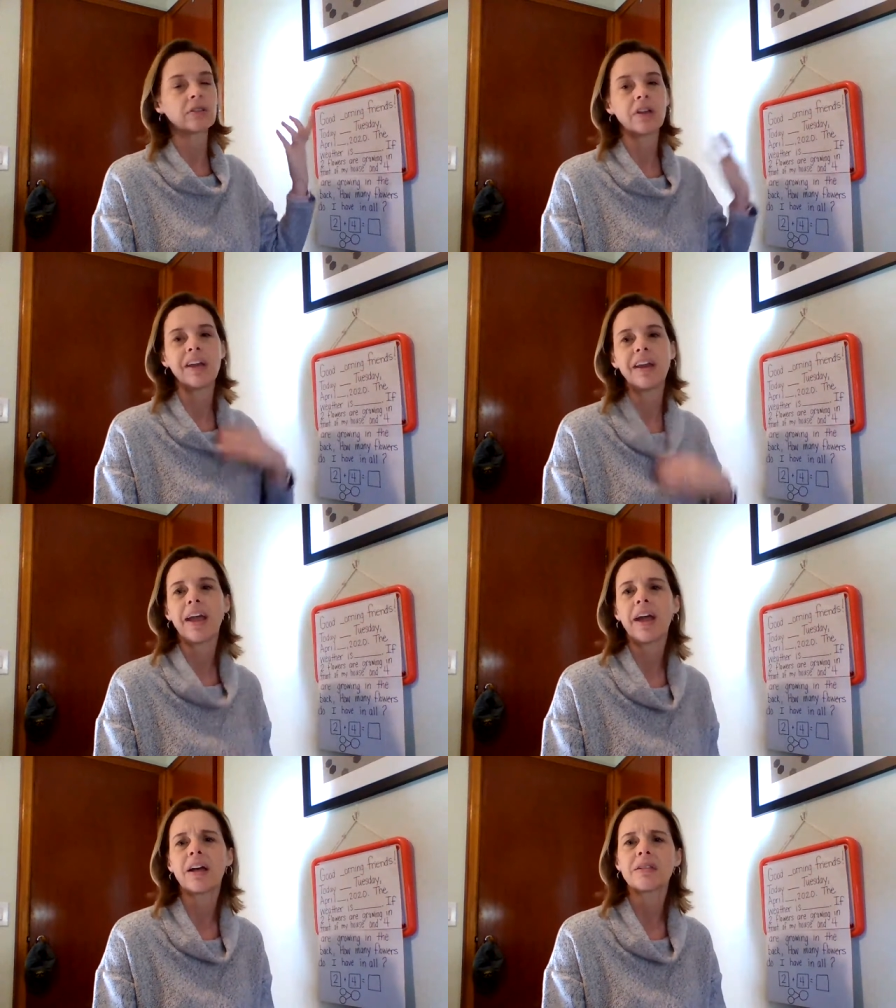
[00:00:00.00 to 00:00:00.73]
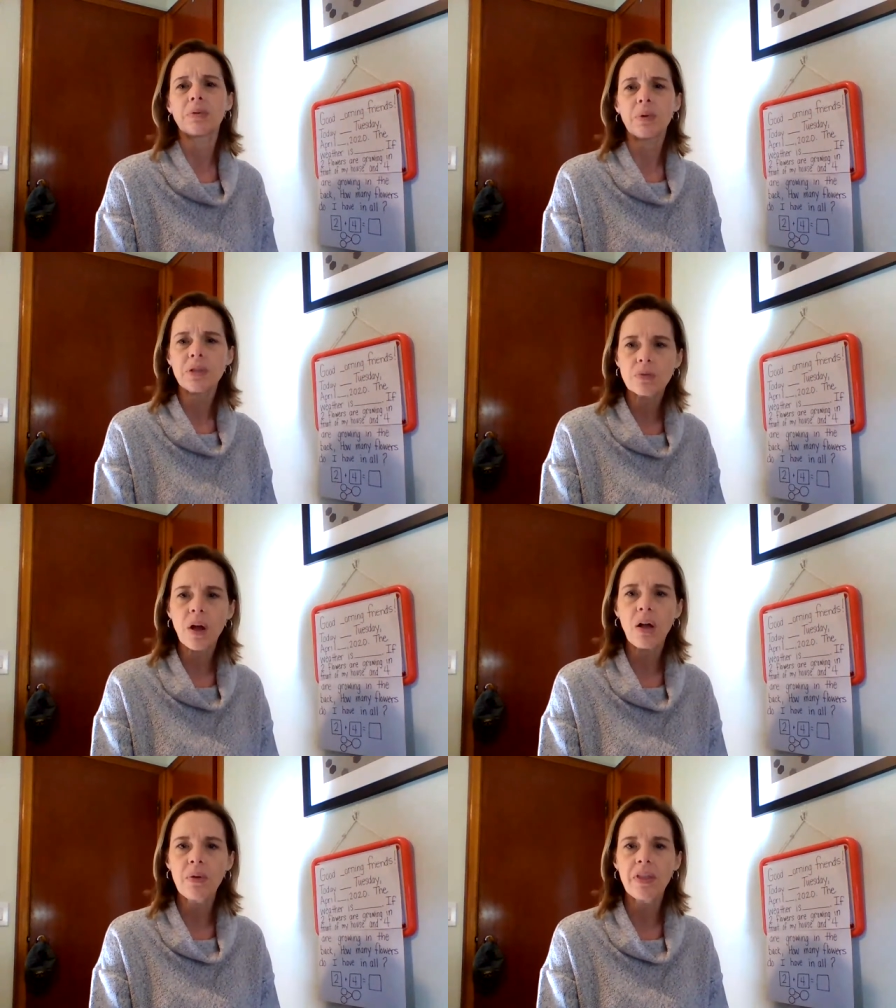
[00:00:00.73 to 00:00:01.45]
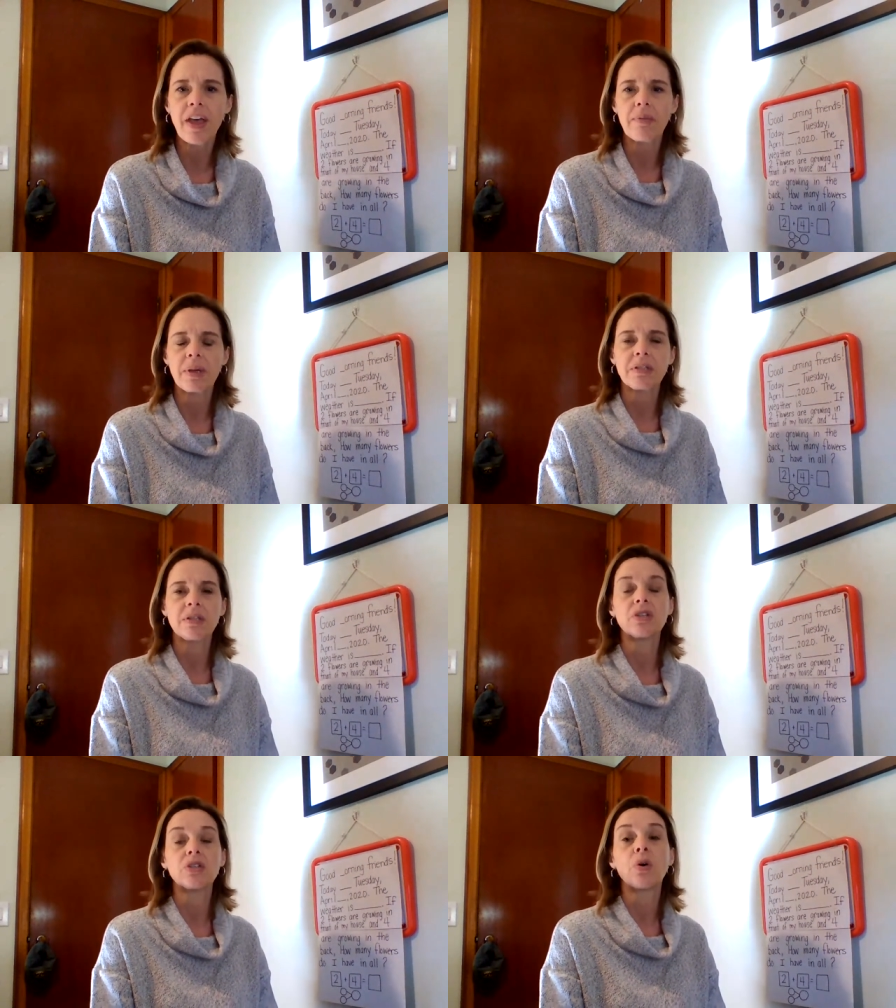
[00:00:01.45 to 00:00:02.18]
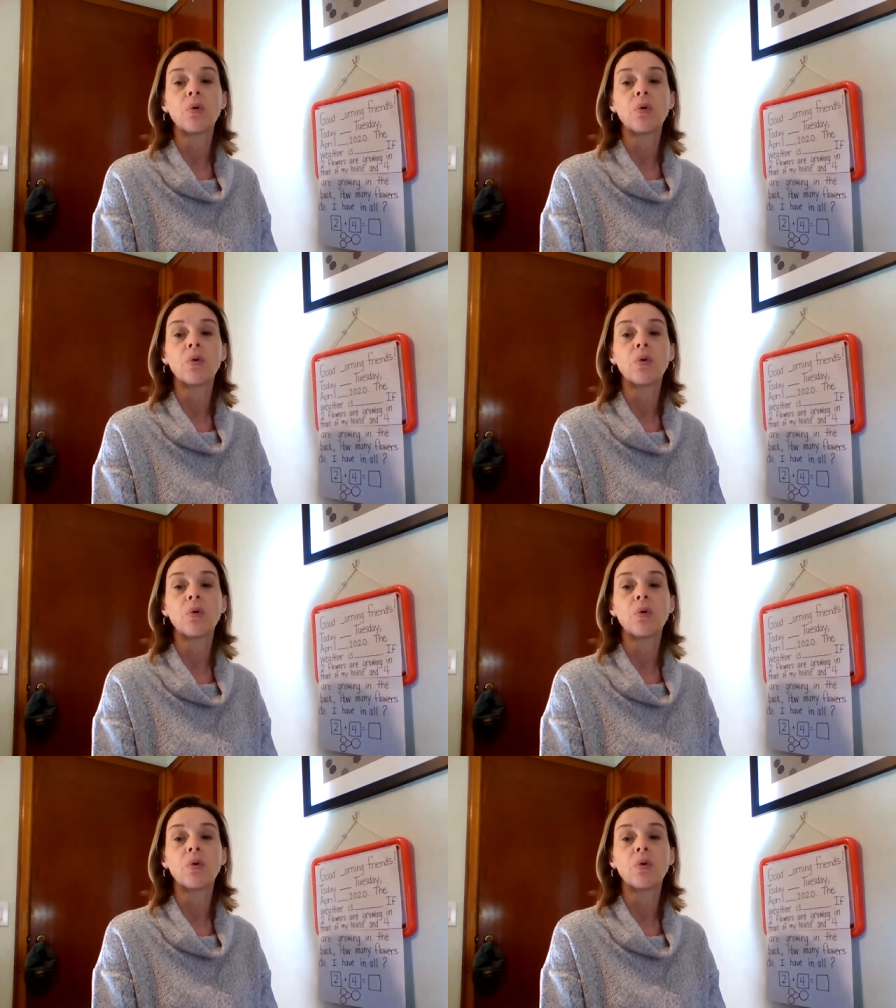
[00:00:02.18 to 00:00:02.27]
and ask, what's wrong with that message?